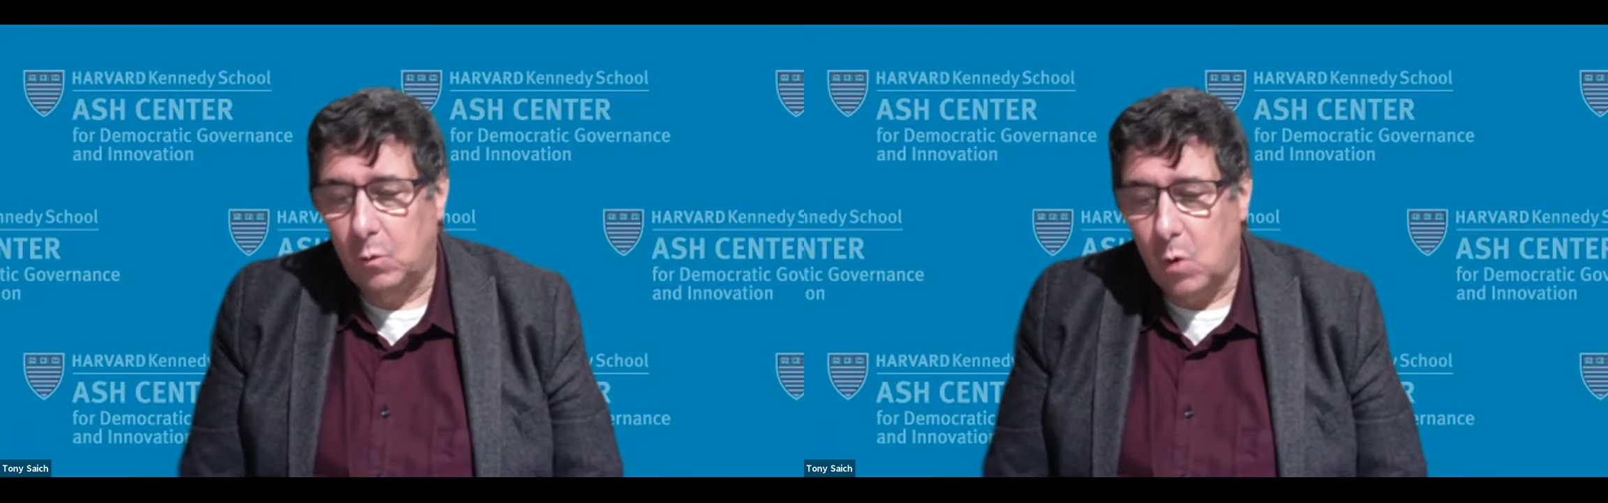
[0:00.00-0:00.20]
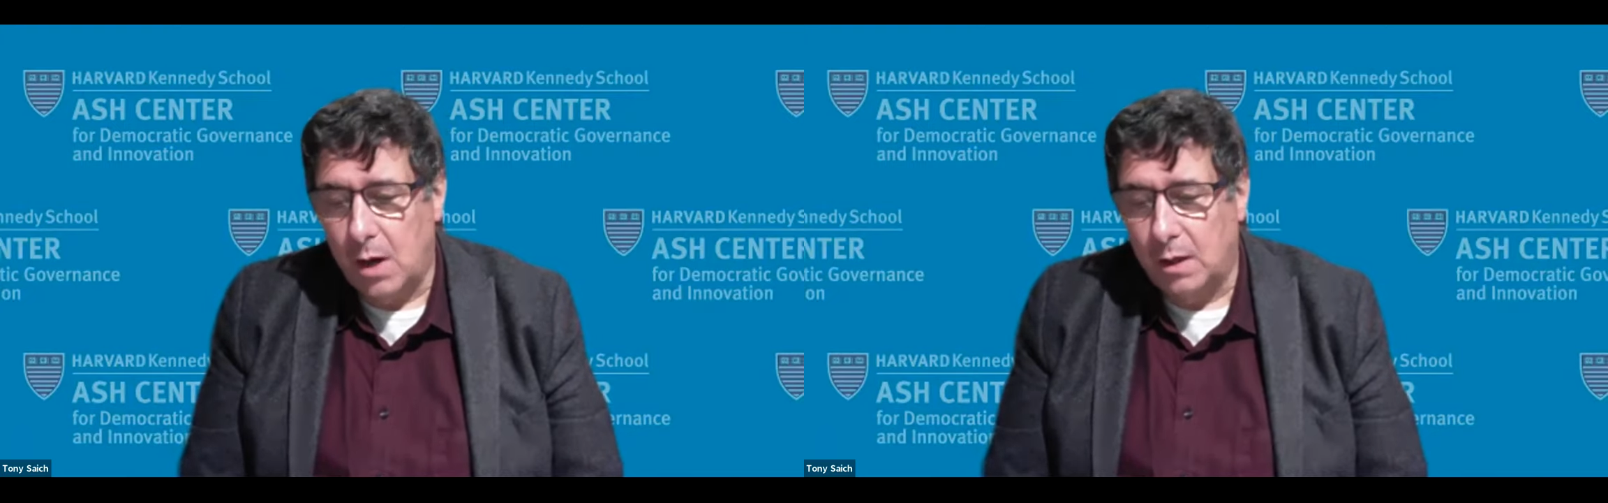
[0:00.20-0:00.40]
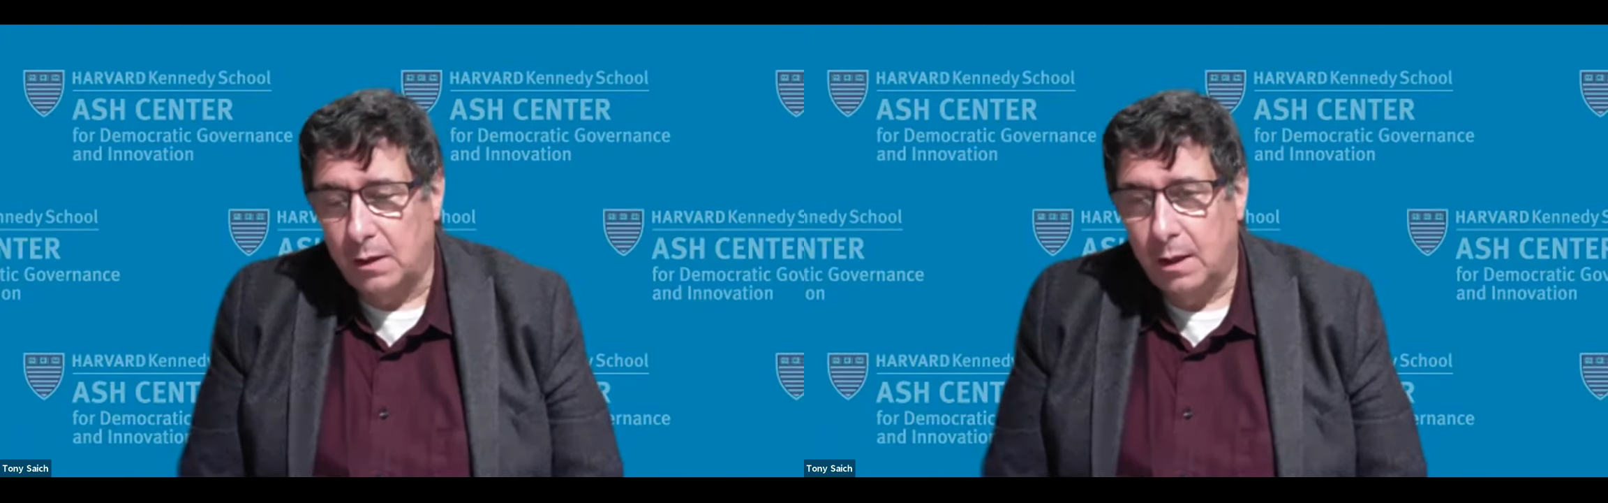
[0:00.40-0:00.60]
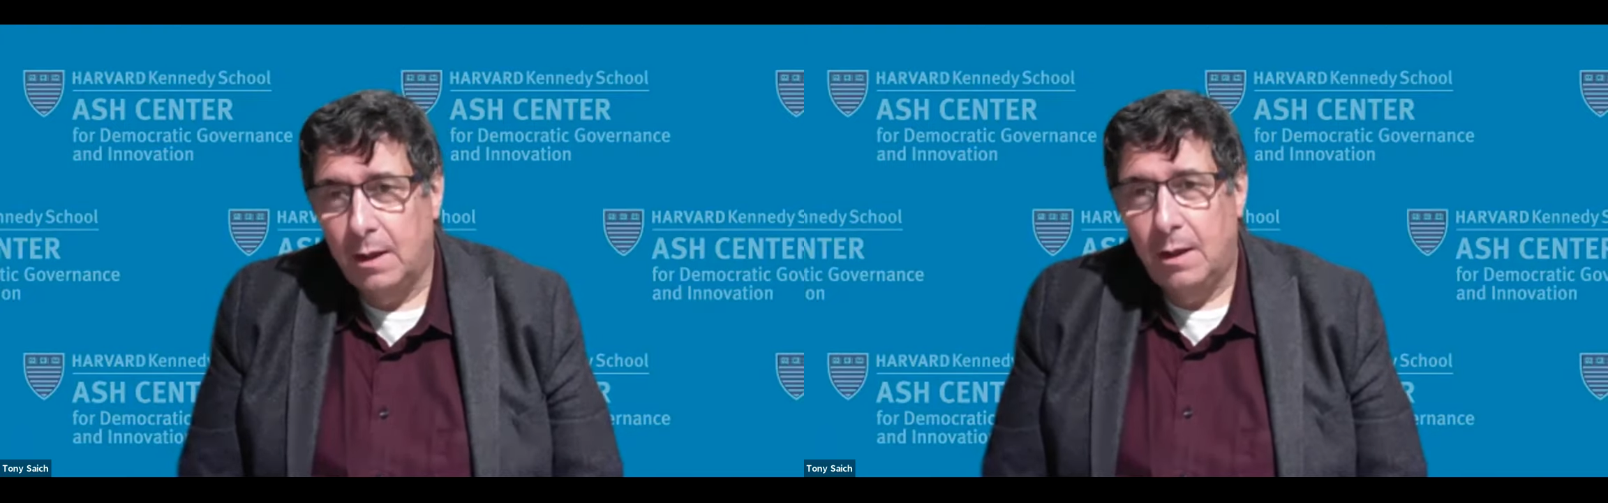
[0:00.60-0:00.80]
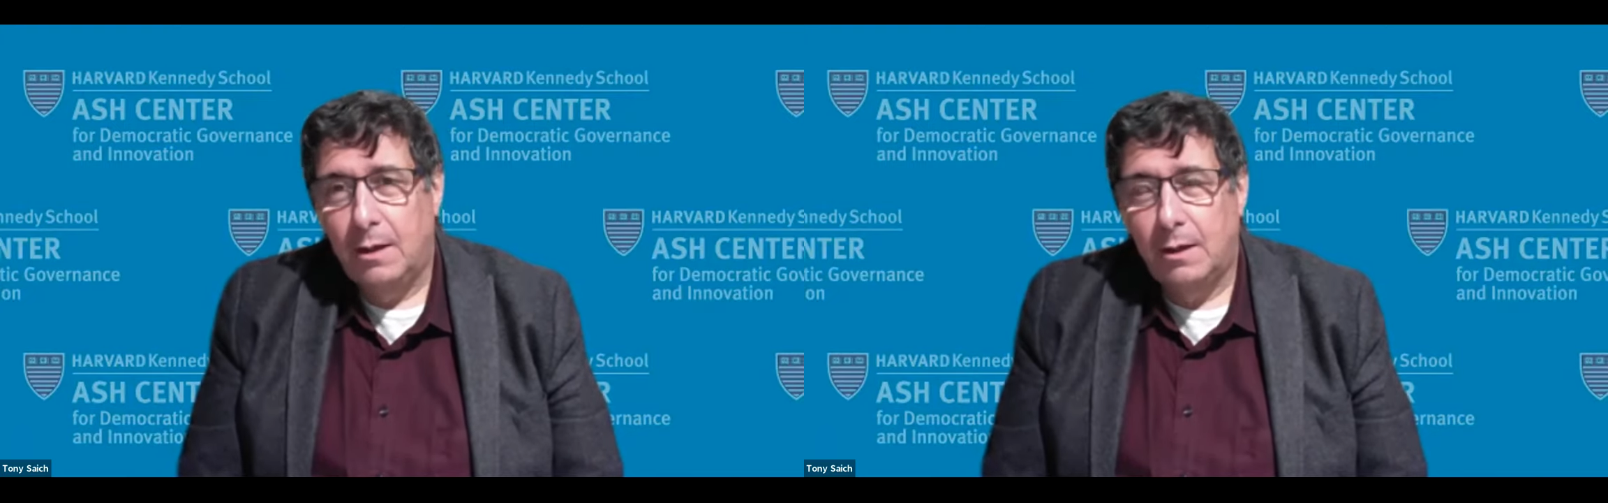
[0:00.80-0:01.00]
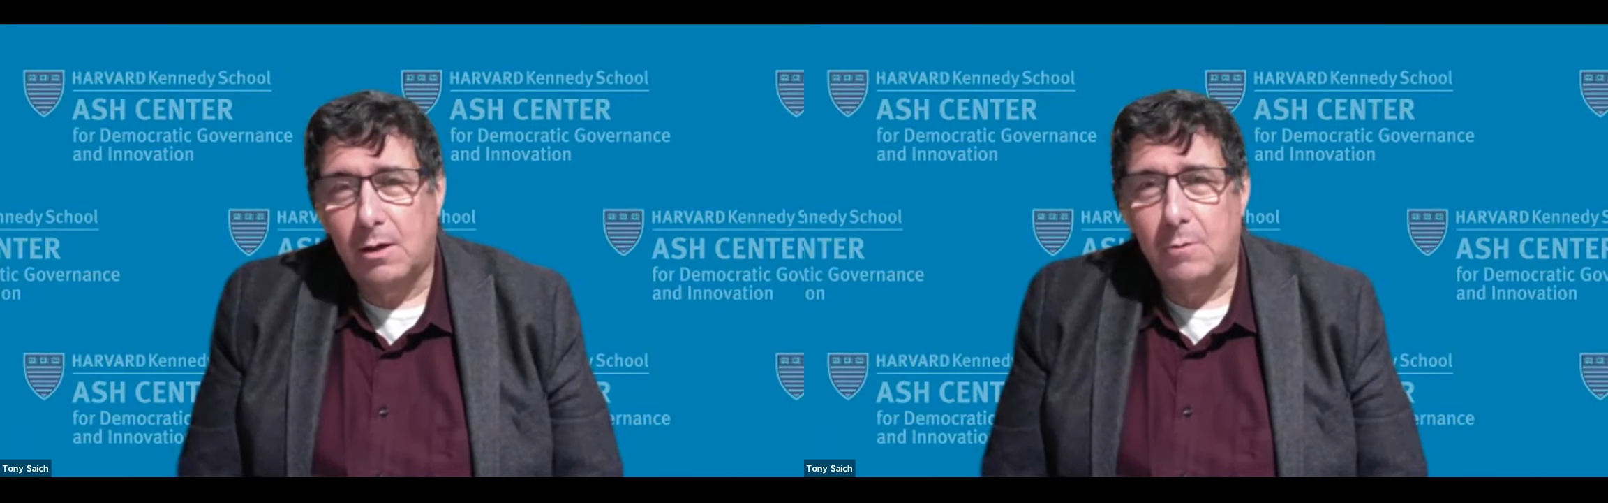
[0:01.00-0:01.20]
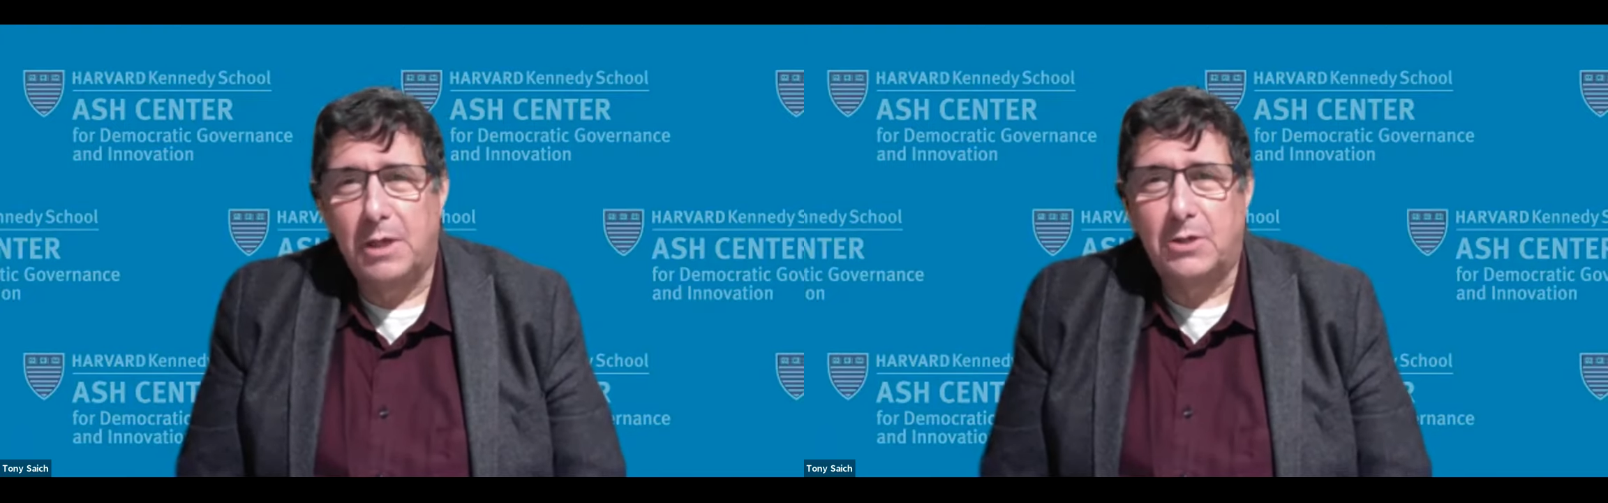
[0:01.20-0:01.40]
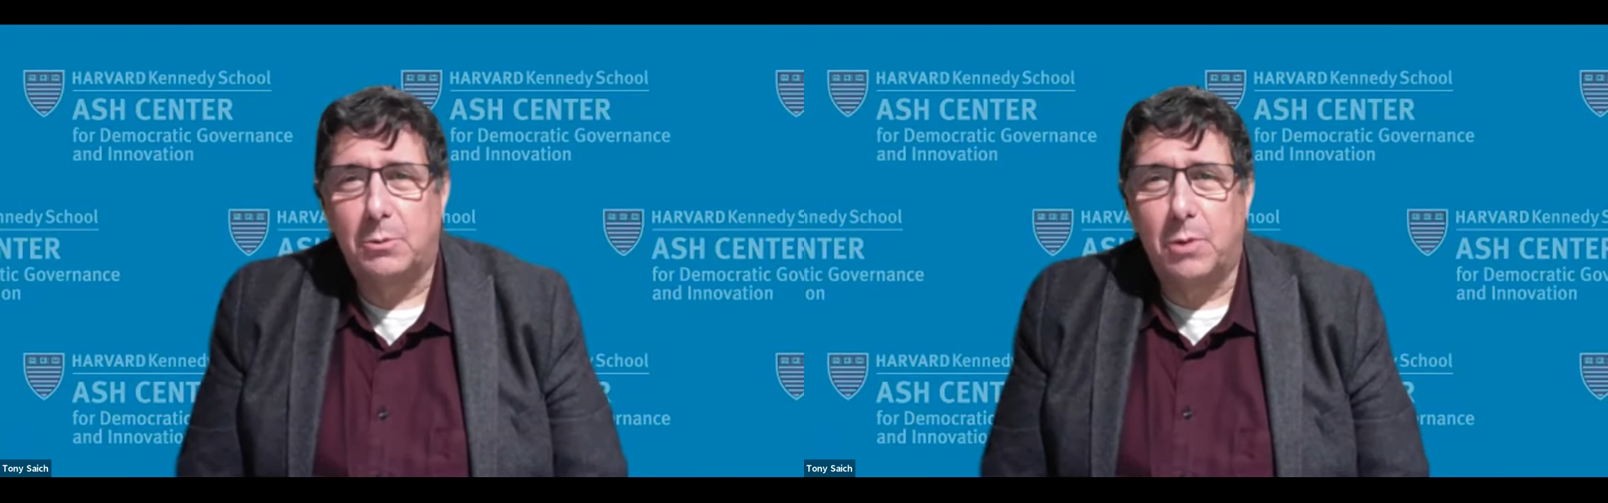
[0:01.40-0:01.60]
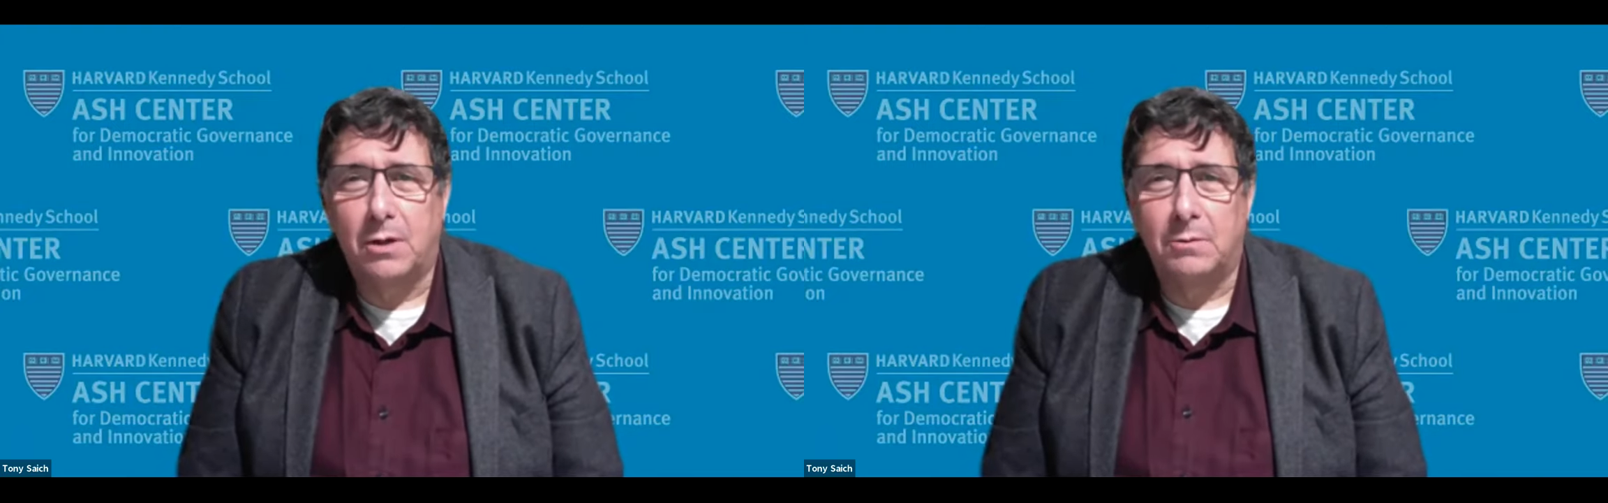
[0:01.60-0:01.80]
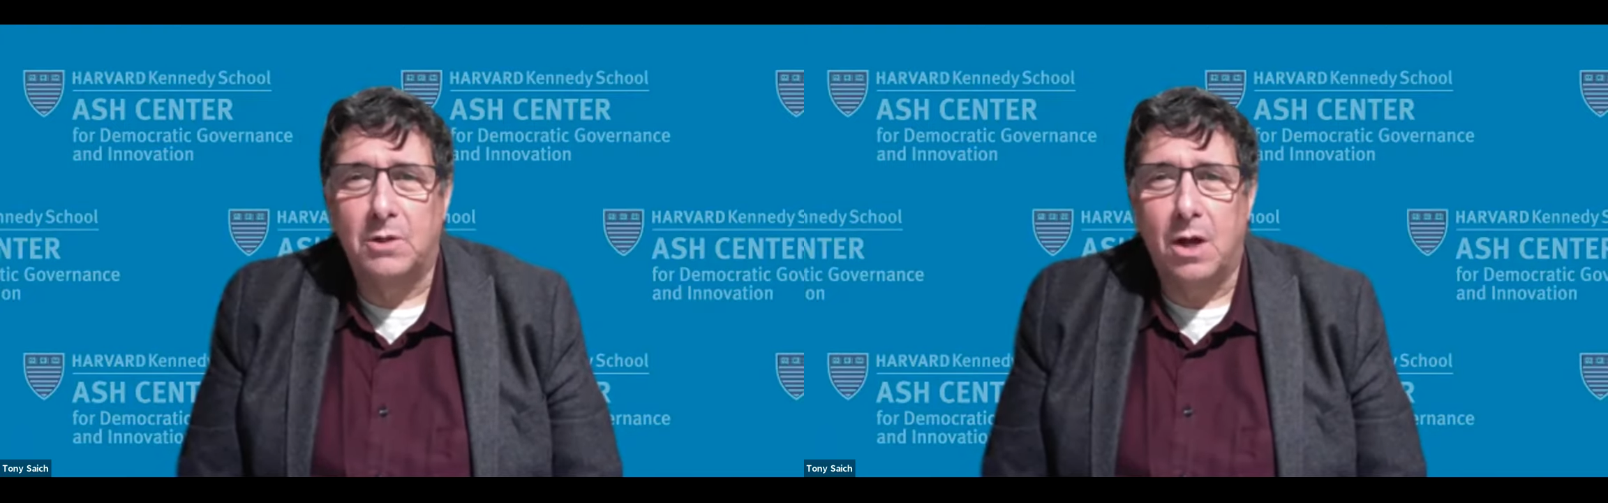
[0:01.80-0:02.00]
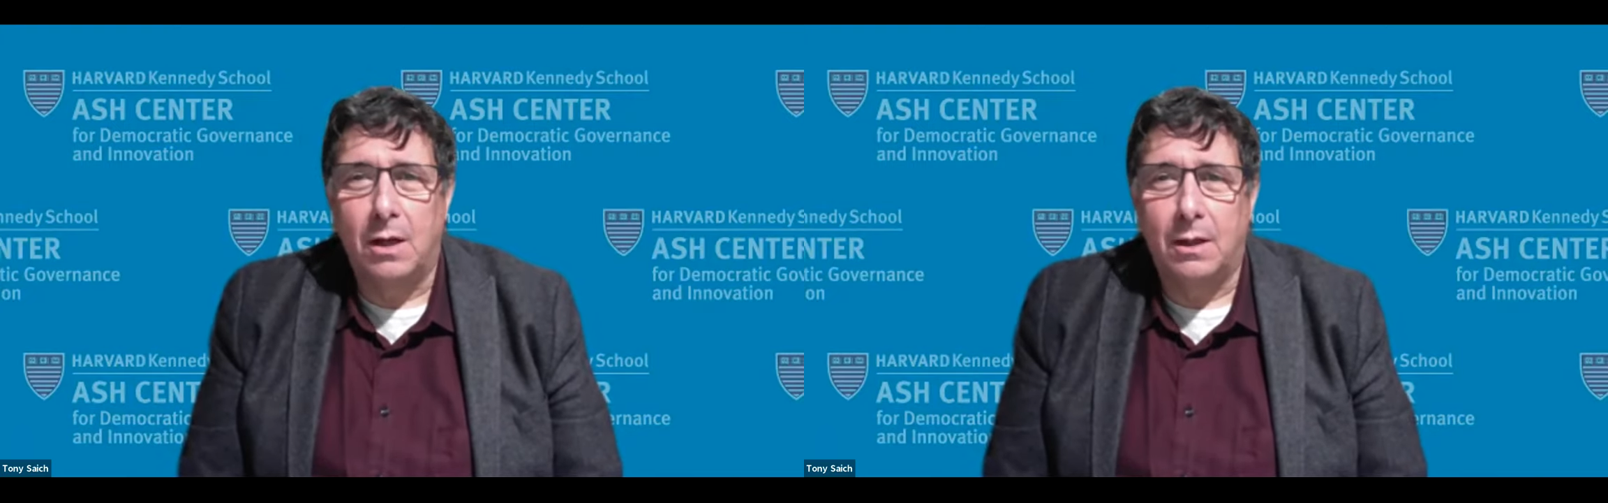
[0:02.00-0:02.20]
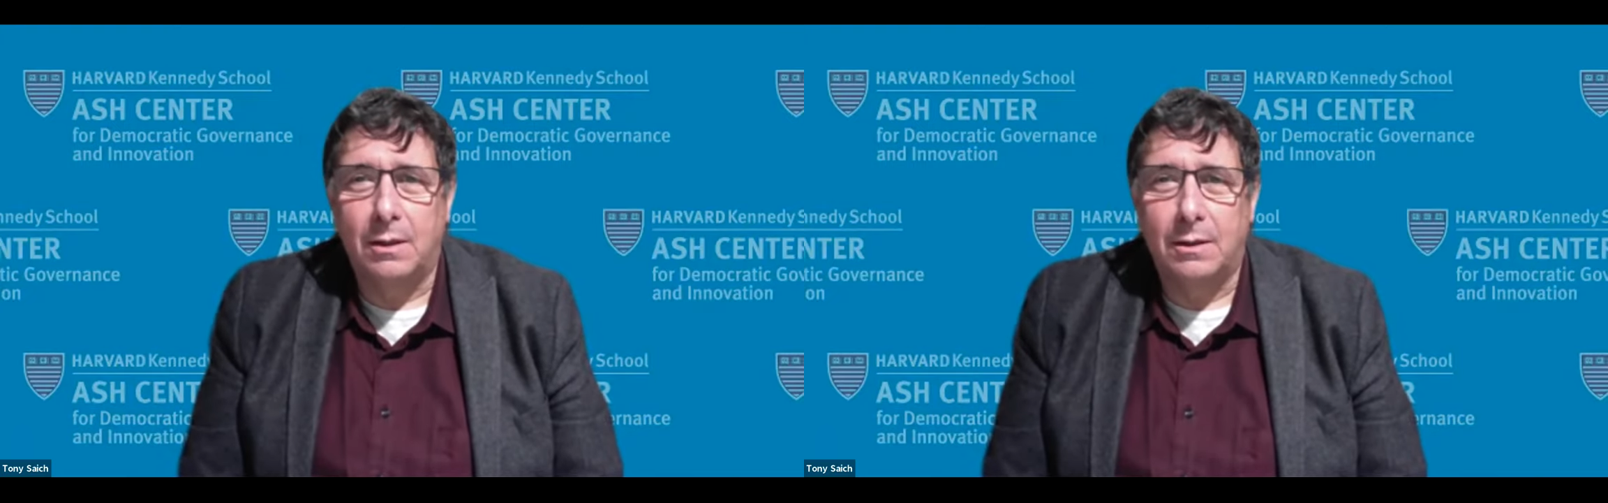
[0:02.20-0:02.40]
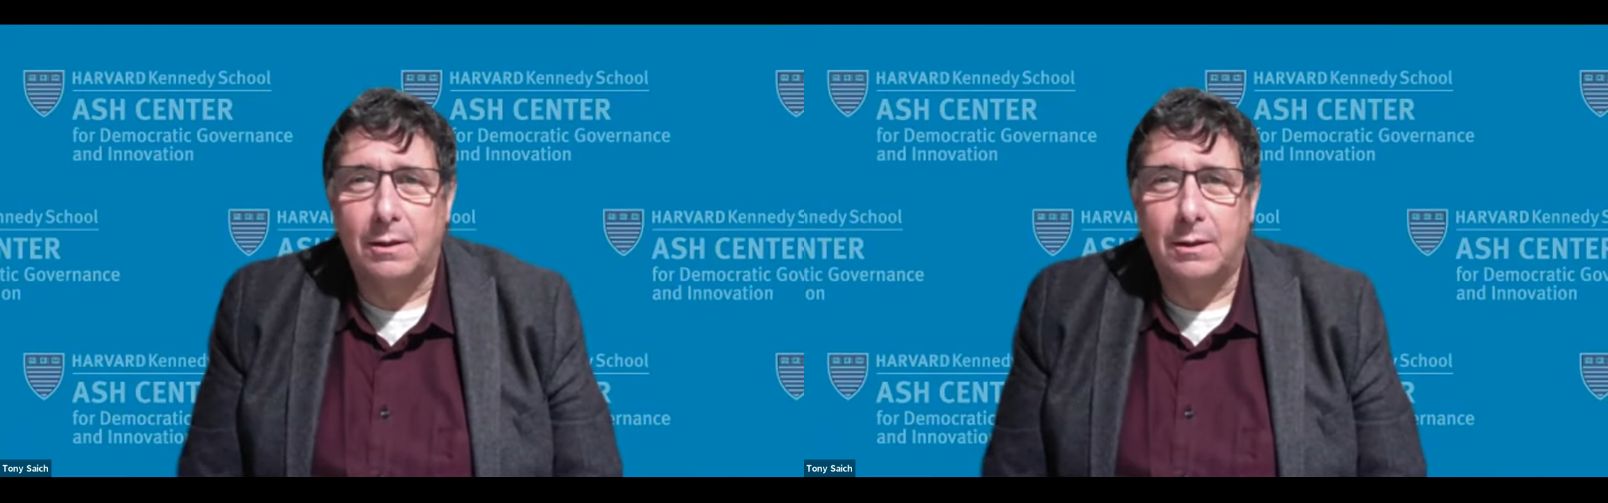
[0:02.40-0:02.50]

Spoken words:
One, you can bet your bottom dollar